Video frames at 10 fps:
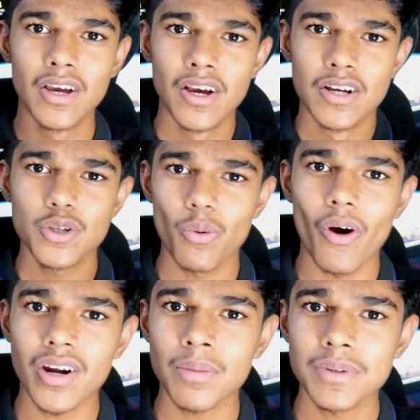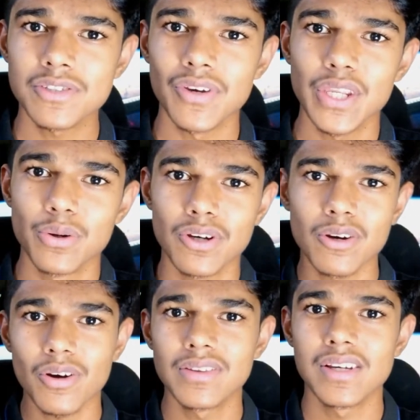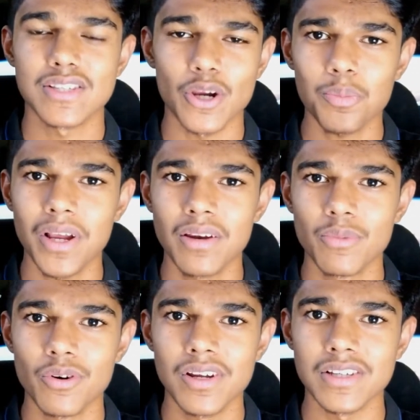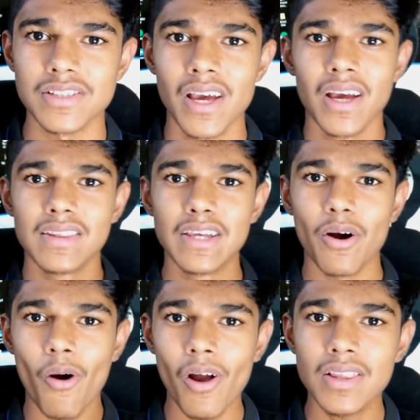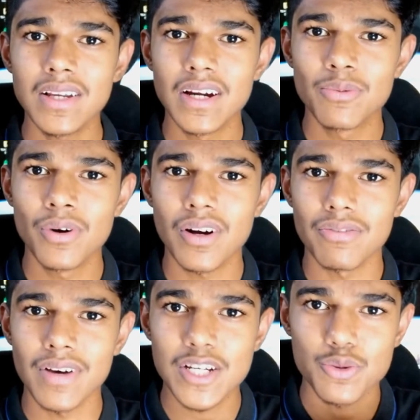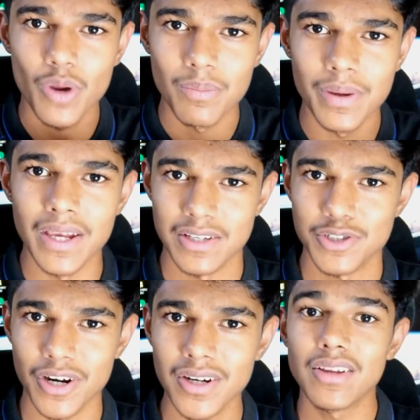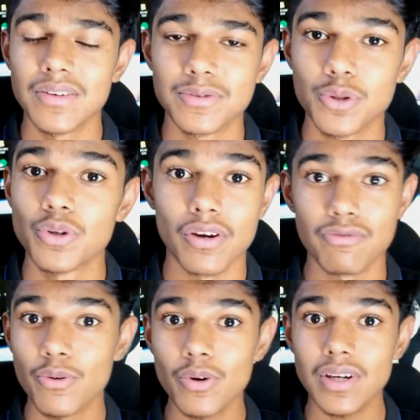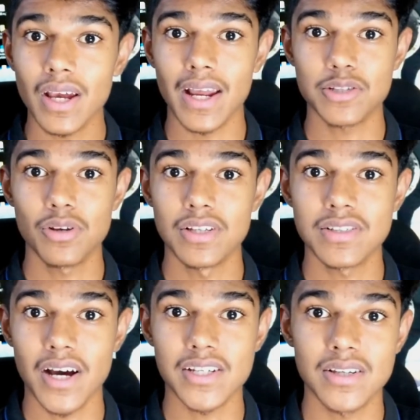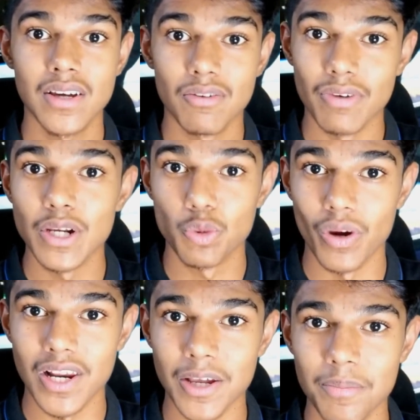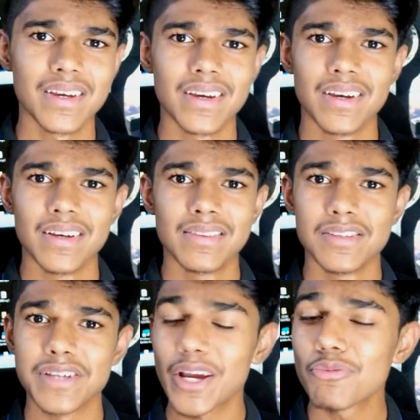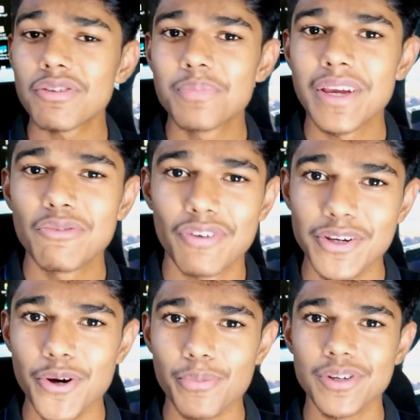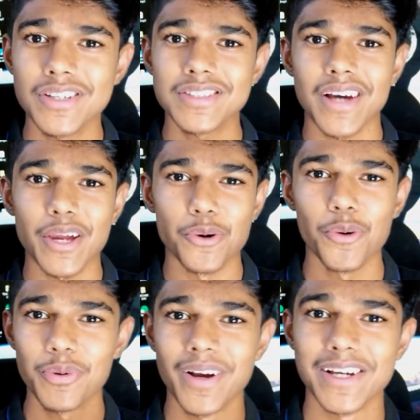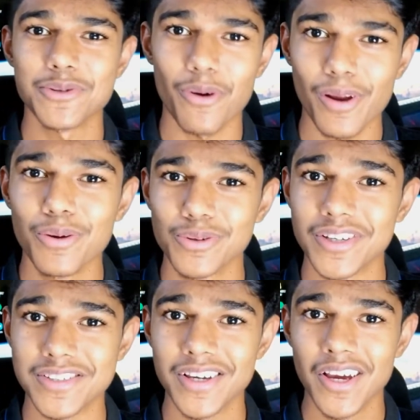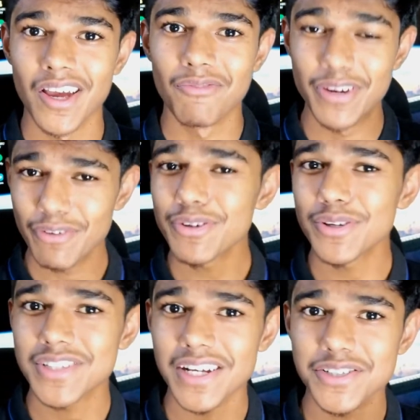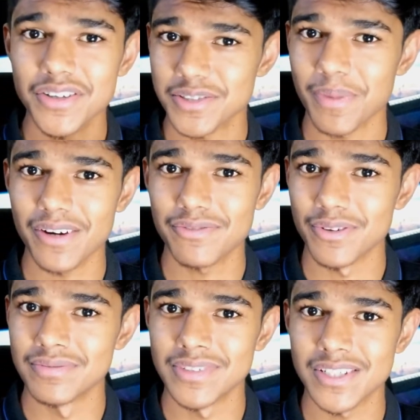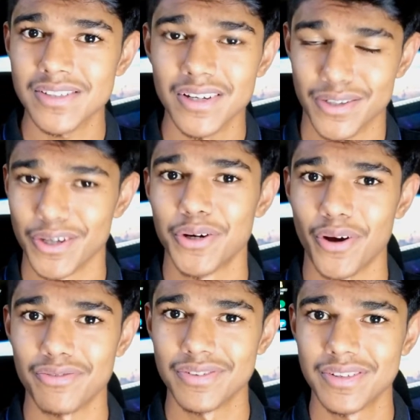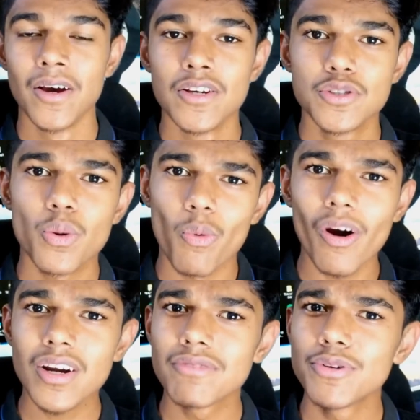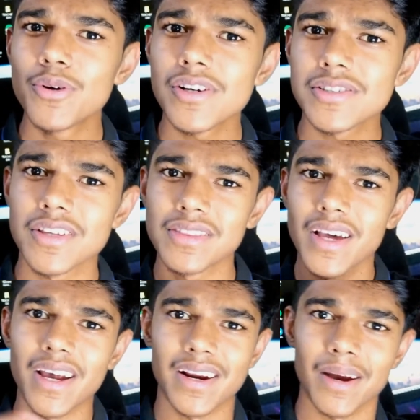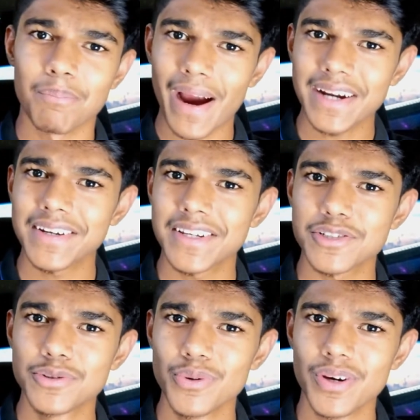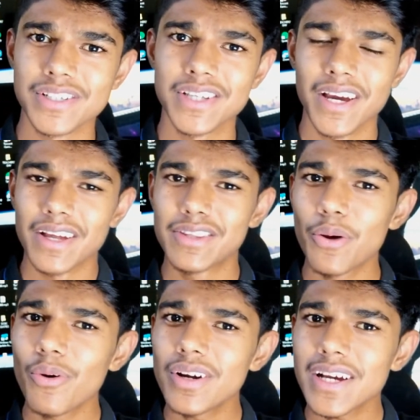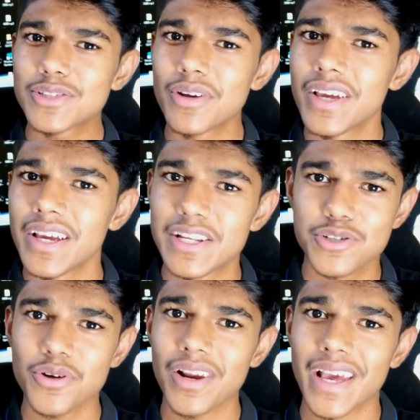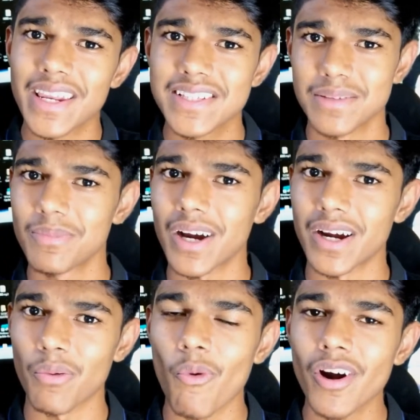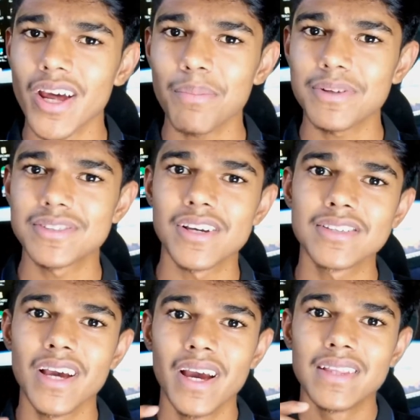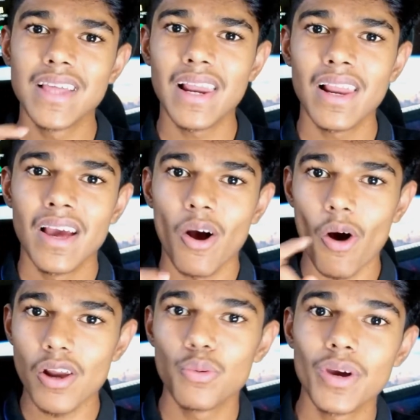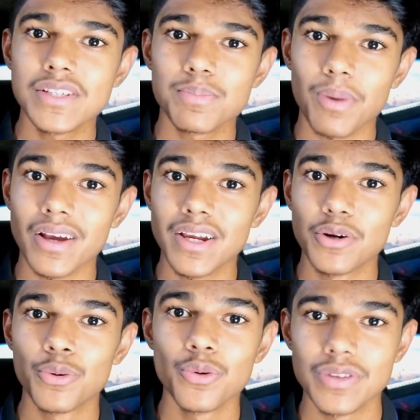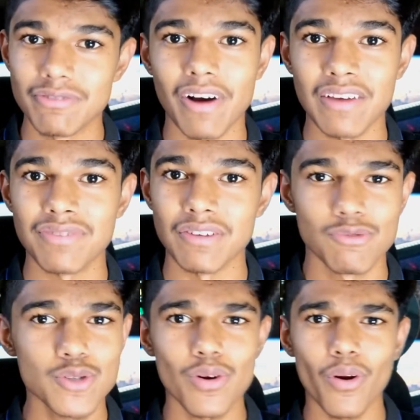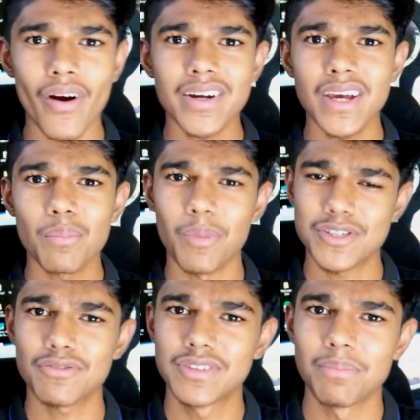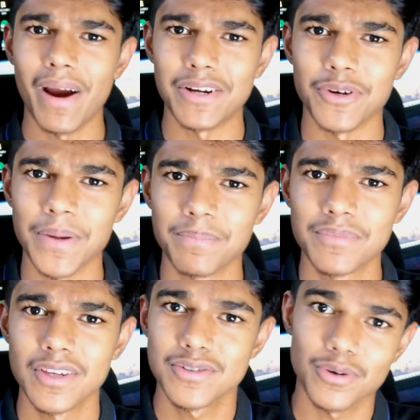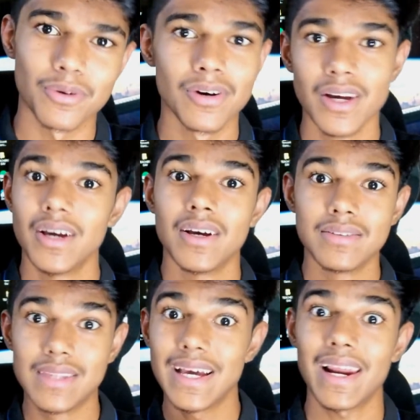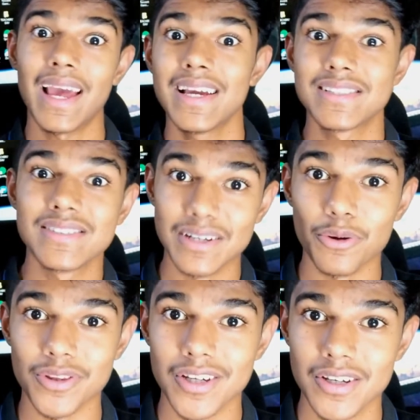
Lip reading: So what happens when you turn on this aeroplane mode is all network affairs will be shut, so your phone can actually charge very quickly. The second one being very obvious, I hope you guys all know this. Whenever you're charging your smartphone, just turn it off. So what reviewers in their battery test do is they won't actually install any SIM card. What happens is they'll always plug into the Wi-Fi, which will not take much of the battery. So there lies the truth.